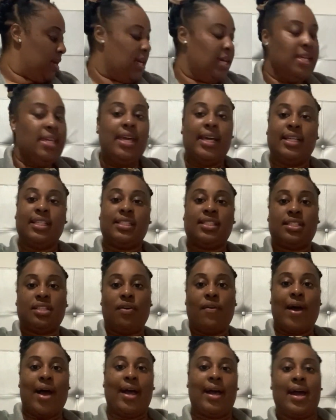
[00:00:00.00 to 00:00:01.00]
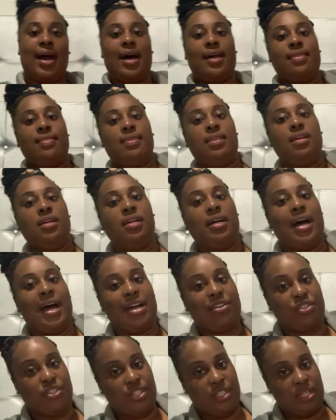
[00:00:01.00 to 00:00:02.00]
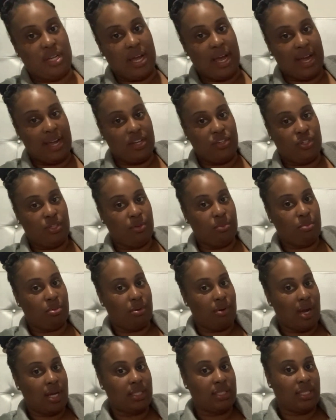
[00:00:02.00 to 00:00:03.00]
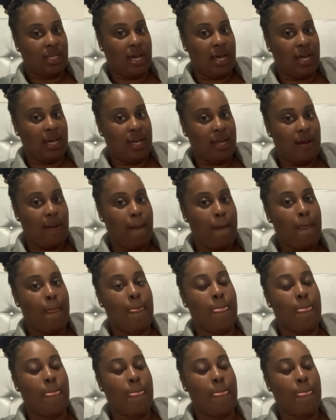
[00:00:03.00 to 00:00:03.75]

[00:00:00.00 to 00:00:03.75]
Yes, so I got the hydrogen peroxide.